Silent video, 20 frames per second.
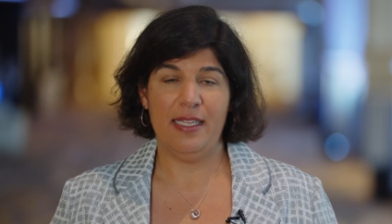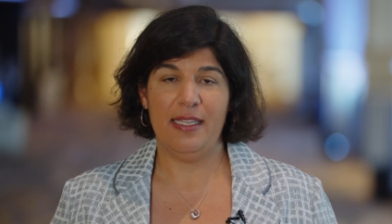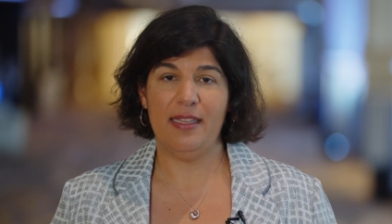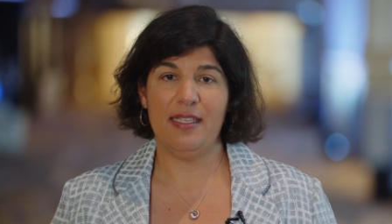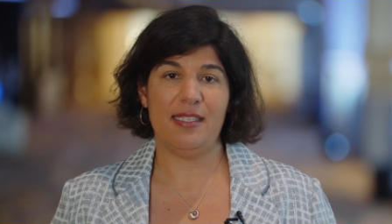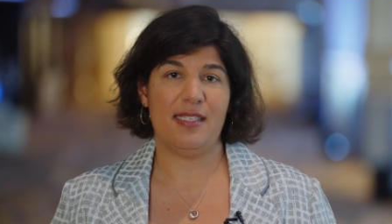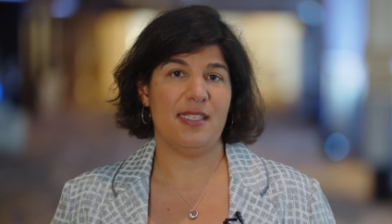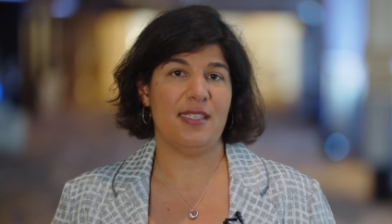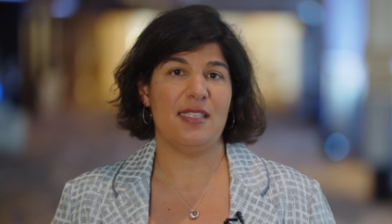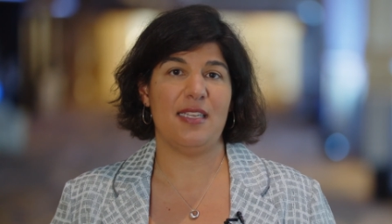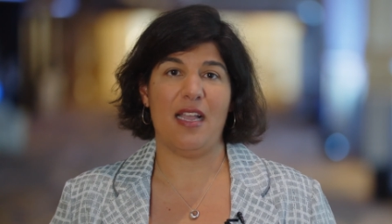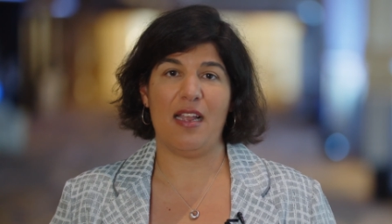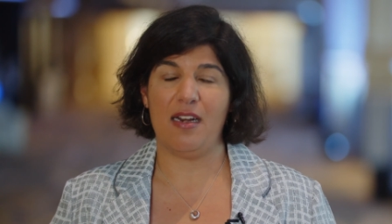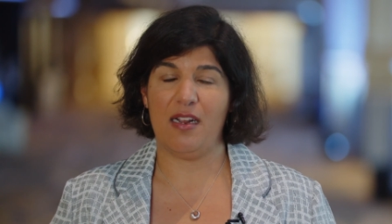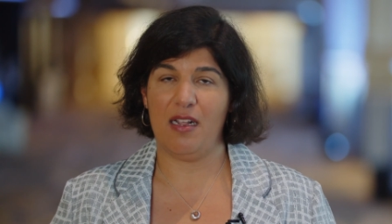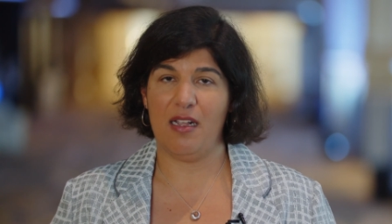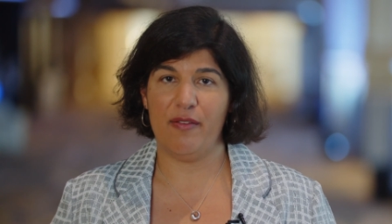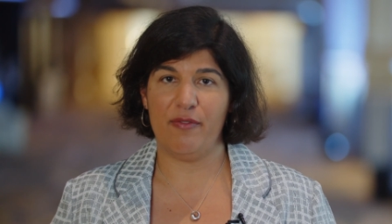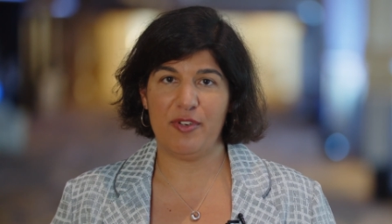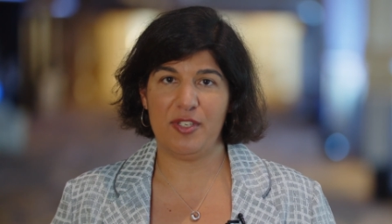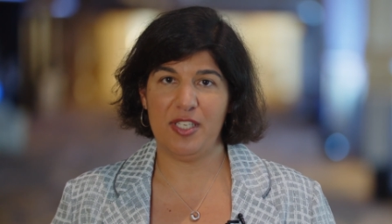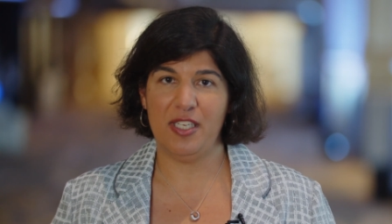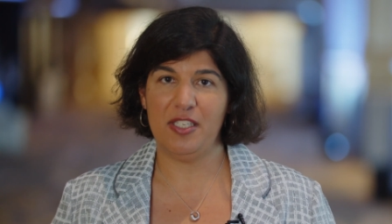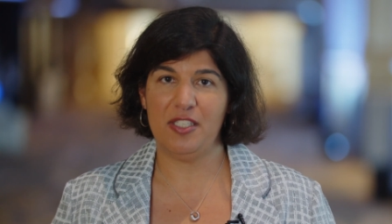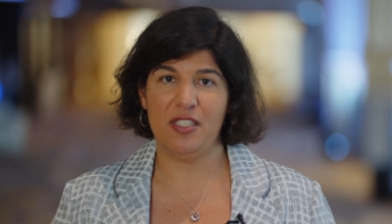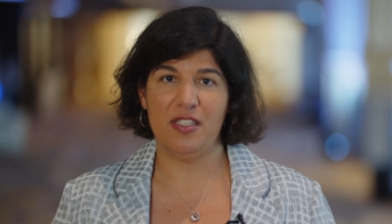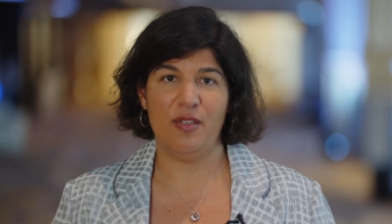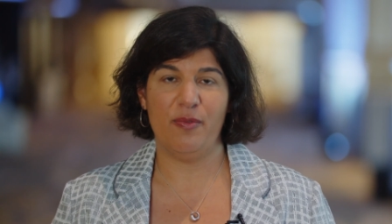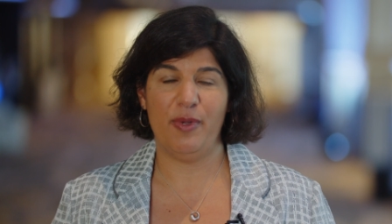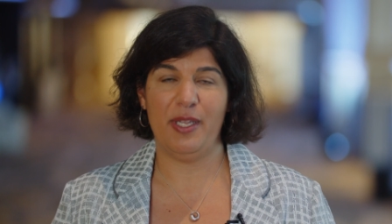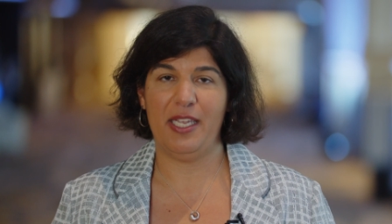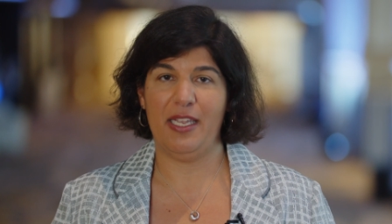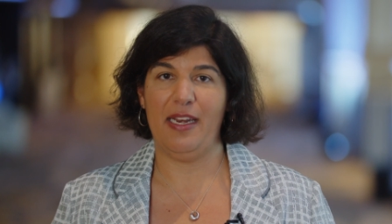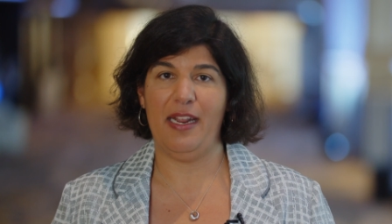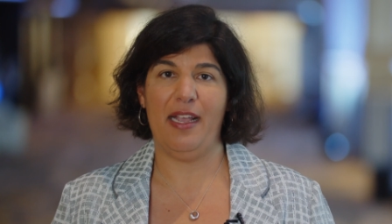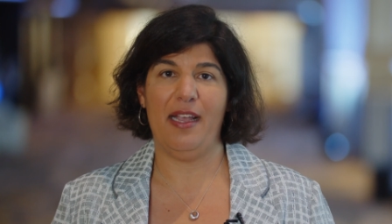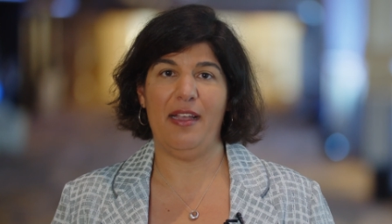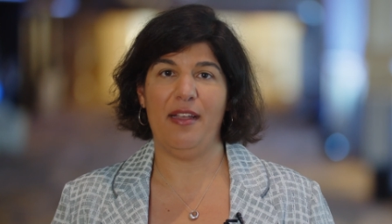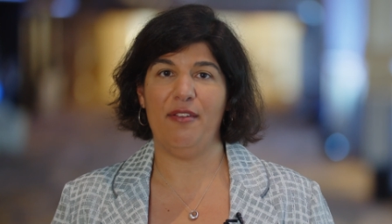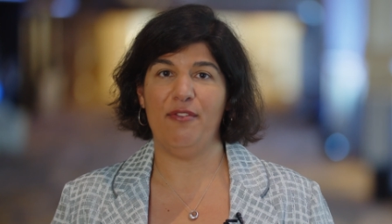This is not a conversation that we can
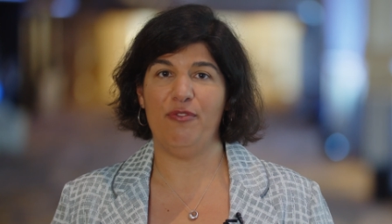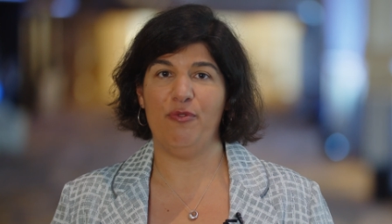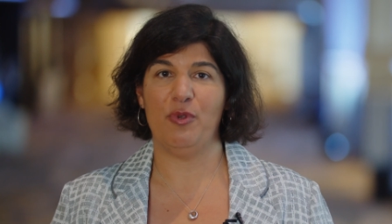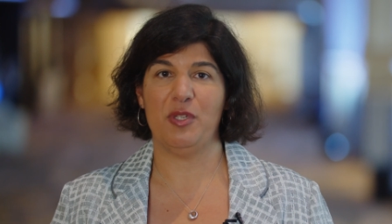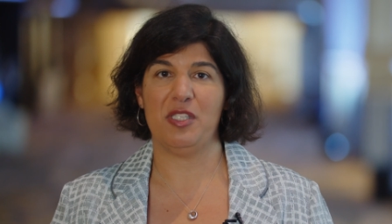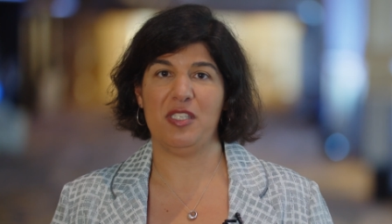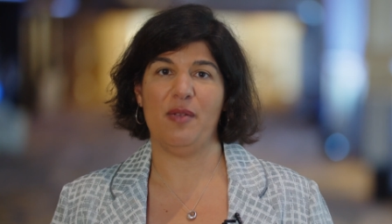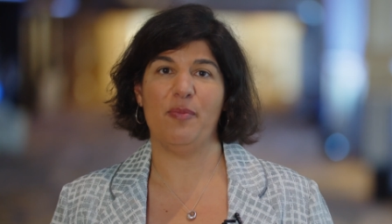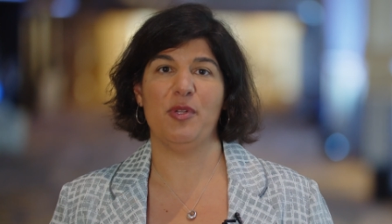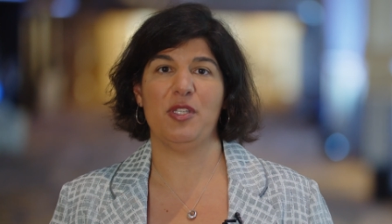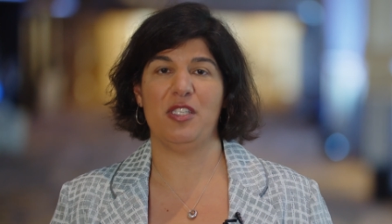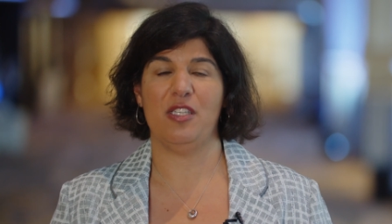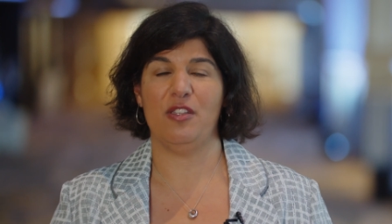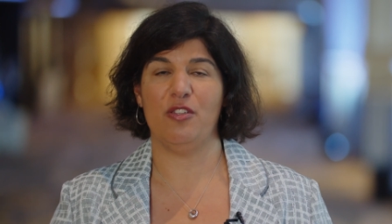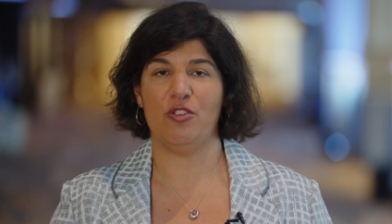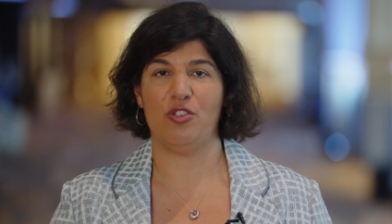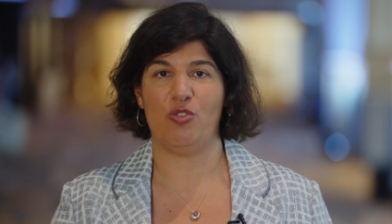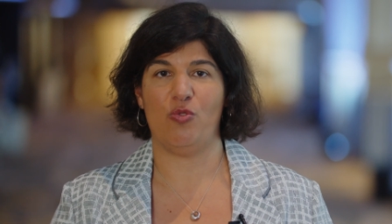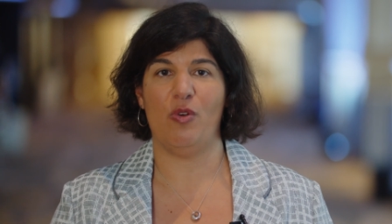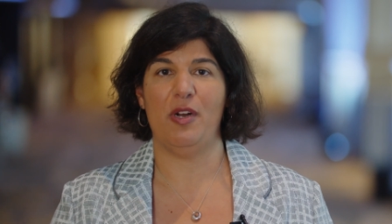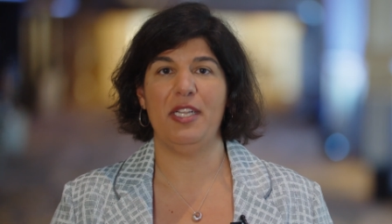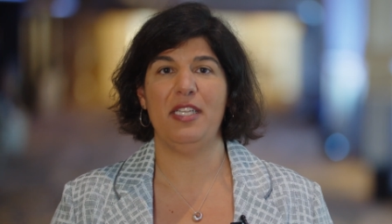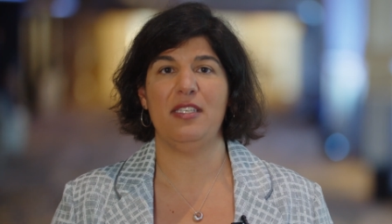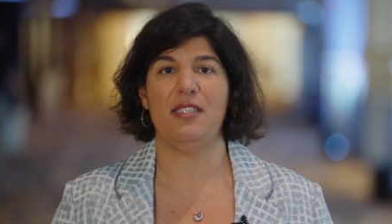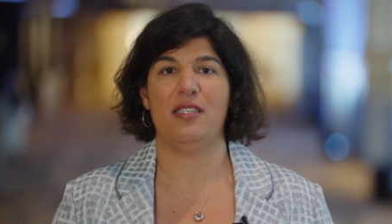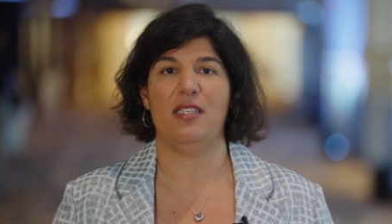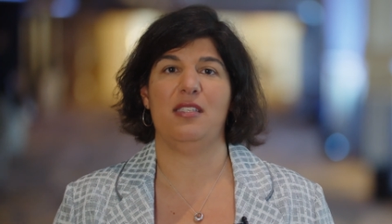have when someone's in their 20s.